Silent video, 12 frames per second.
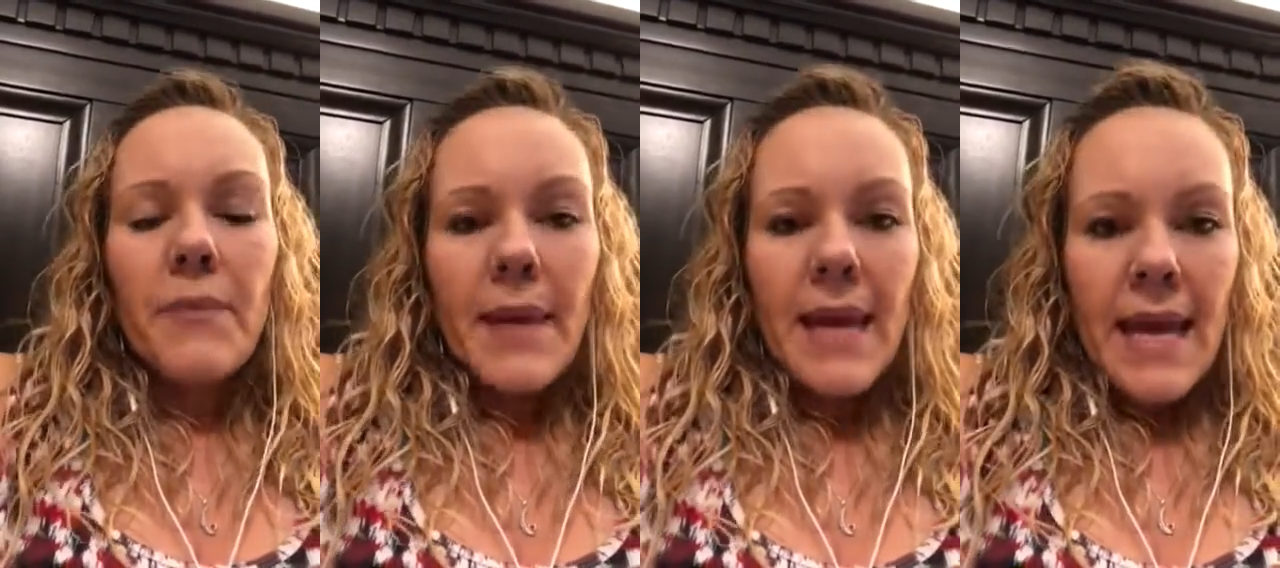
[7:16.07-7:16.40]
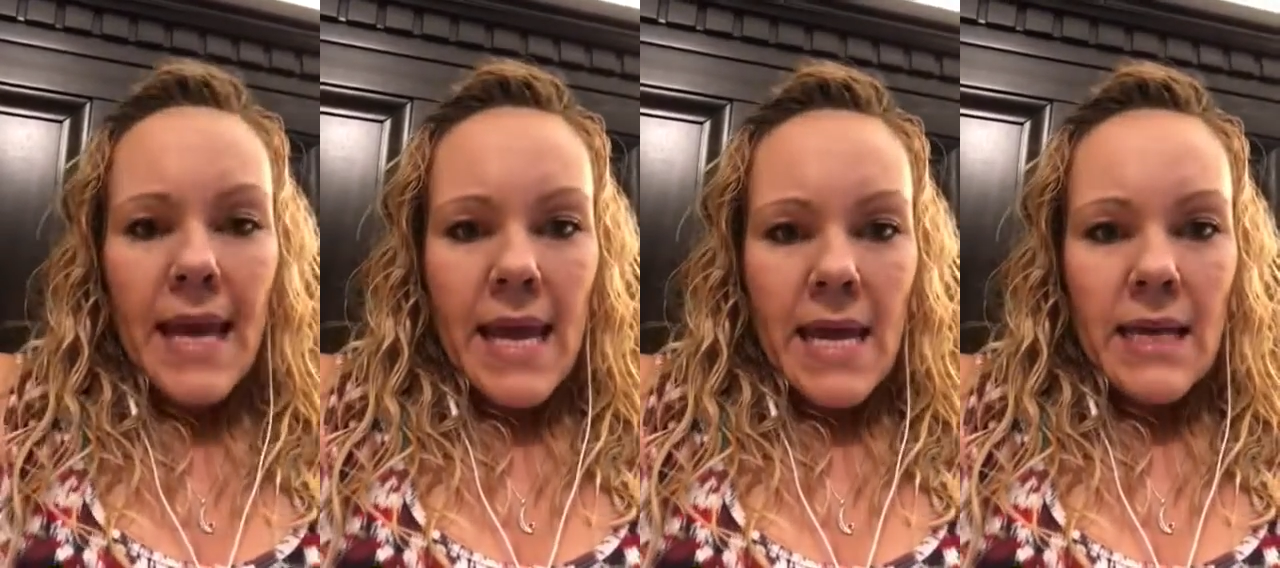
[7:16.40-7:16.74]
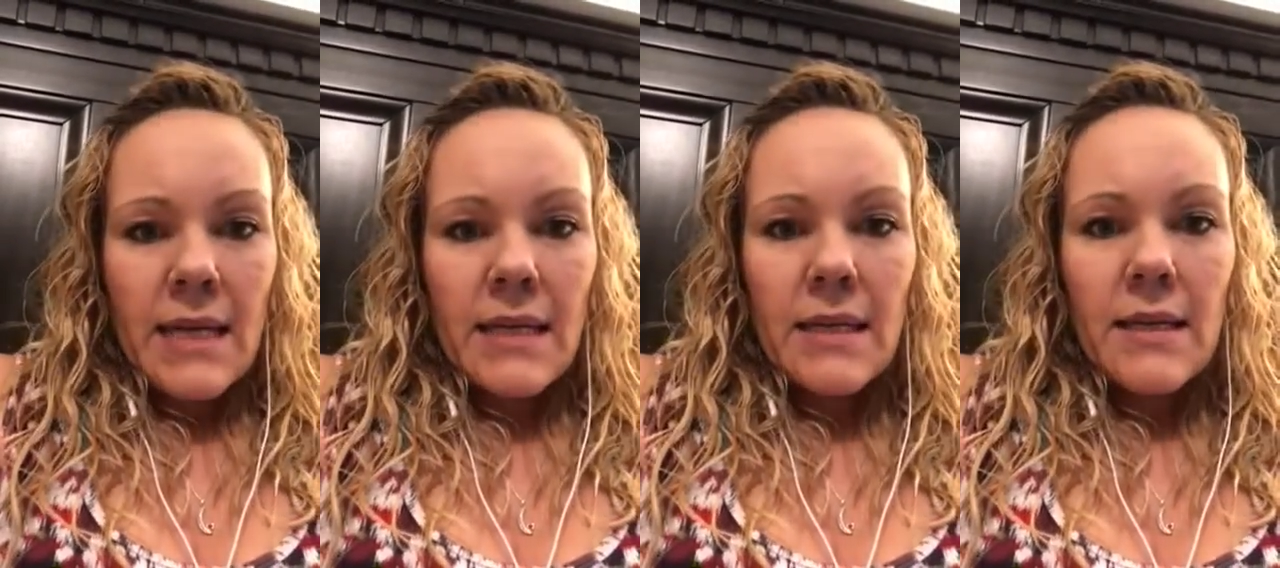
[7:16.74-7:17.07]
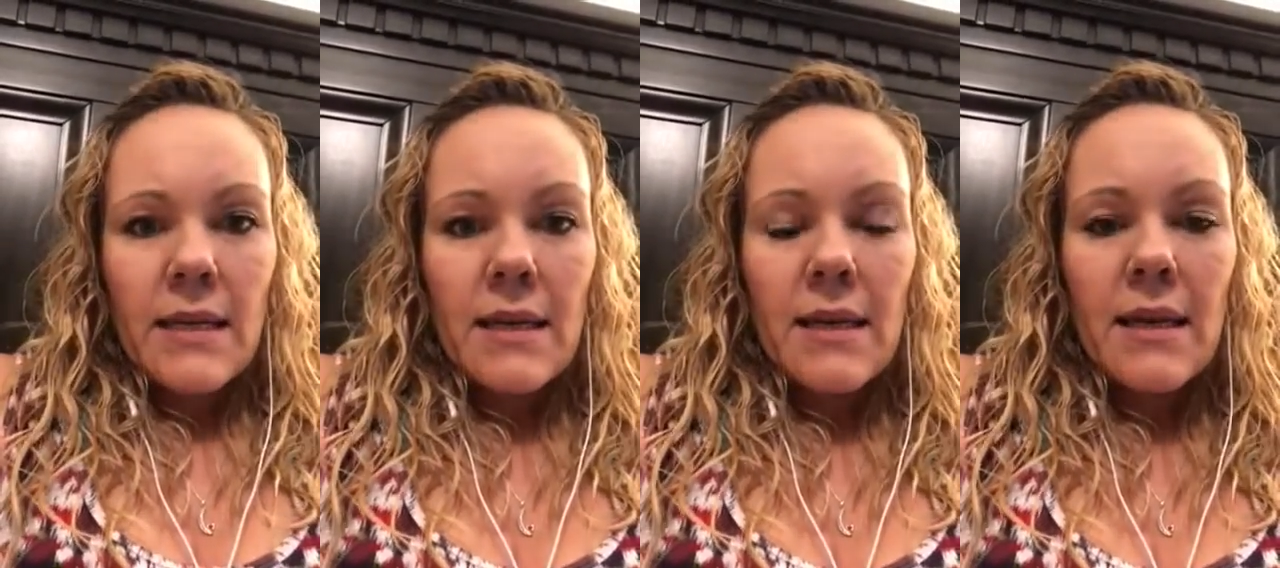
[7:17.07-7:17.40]

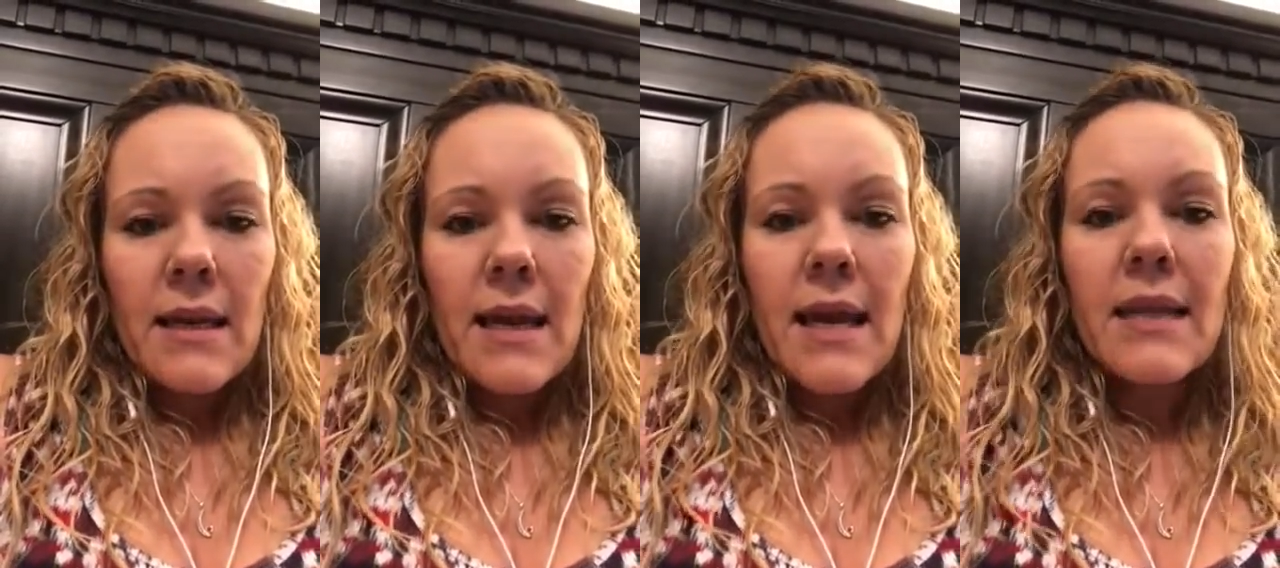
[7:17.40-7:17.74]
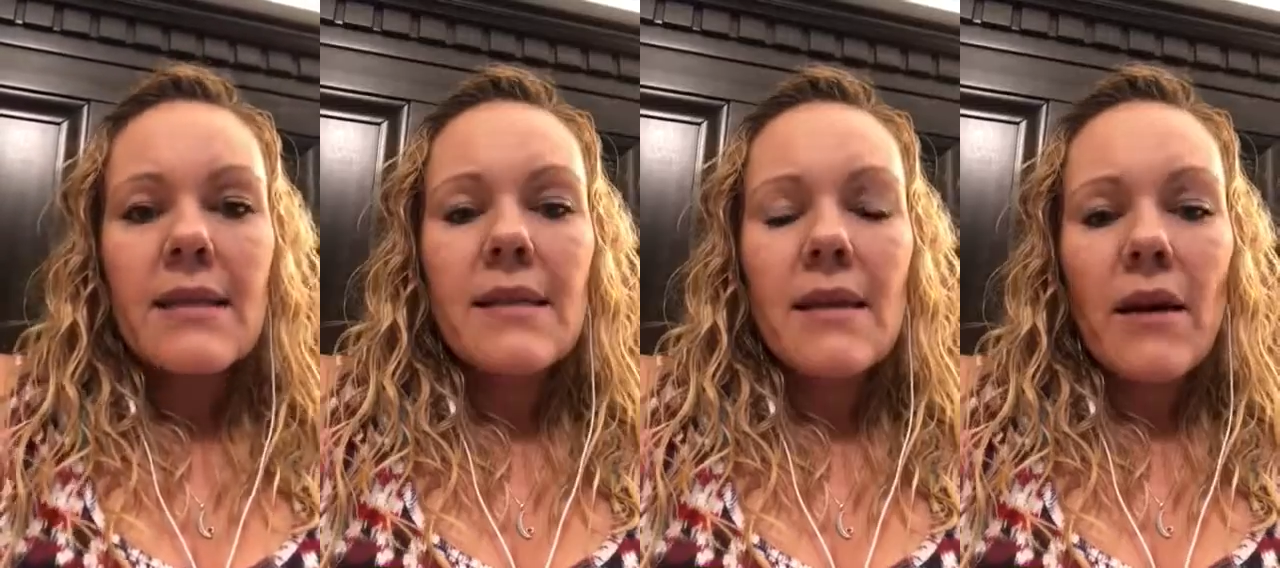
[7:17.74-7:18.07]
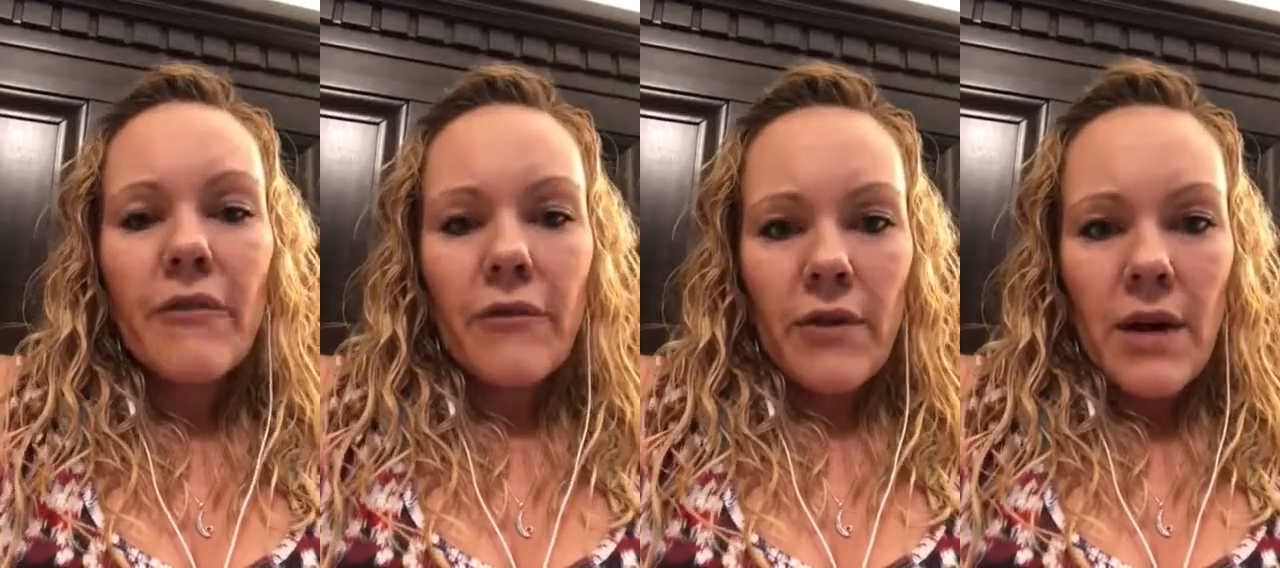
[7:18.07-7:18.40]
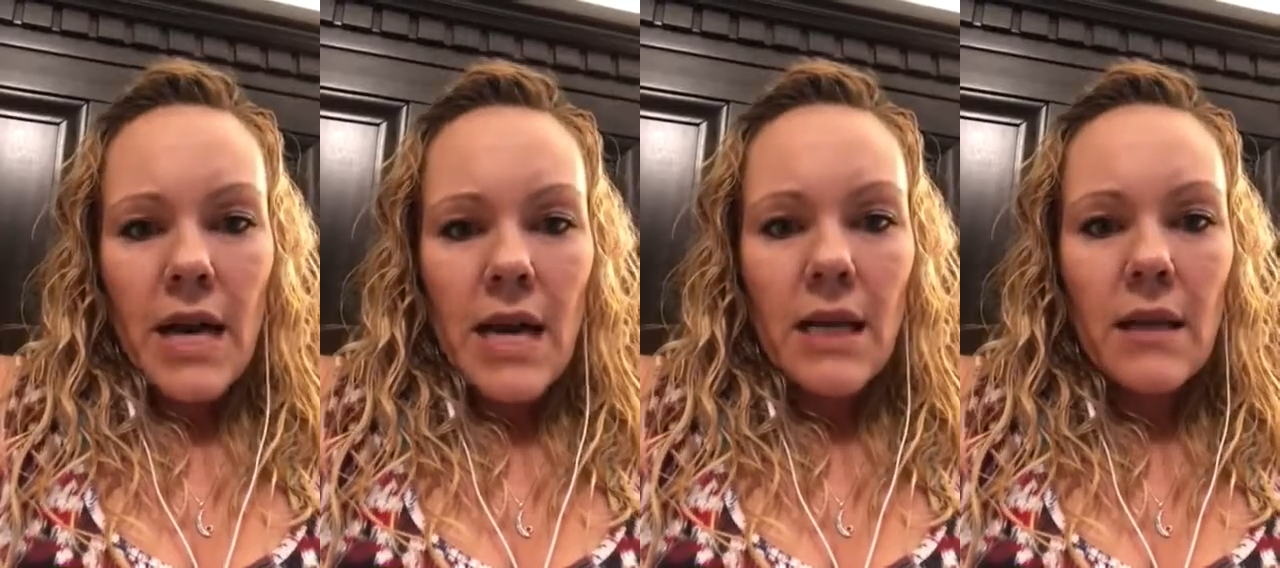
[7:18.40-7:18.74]
pain and
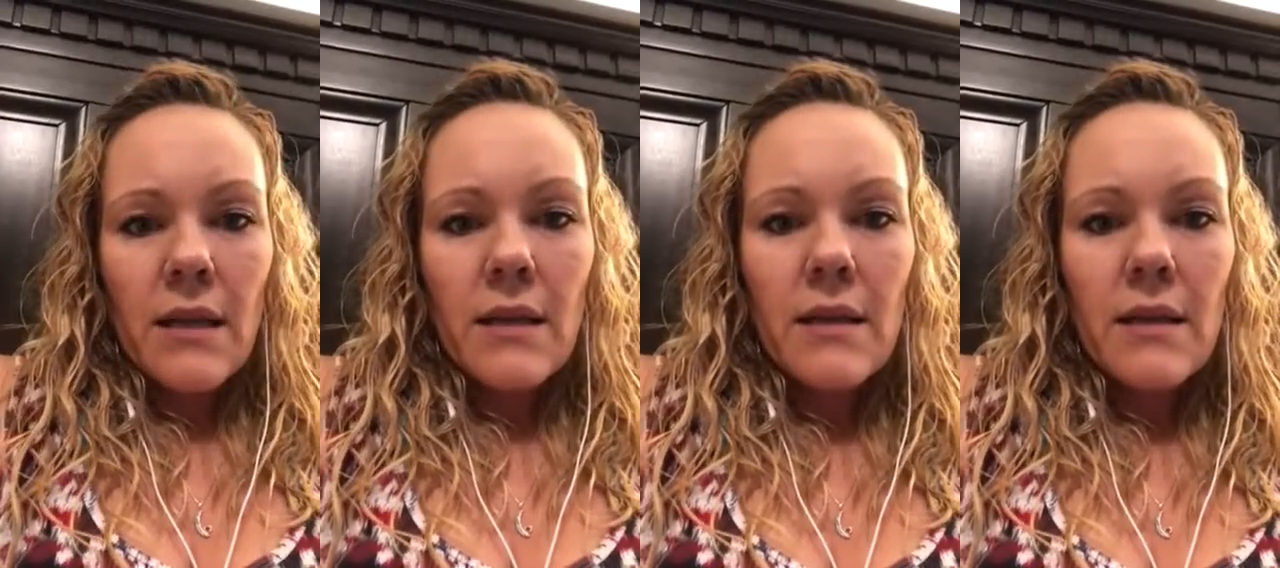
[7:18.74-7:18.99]
suffering,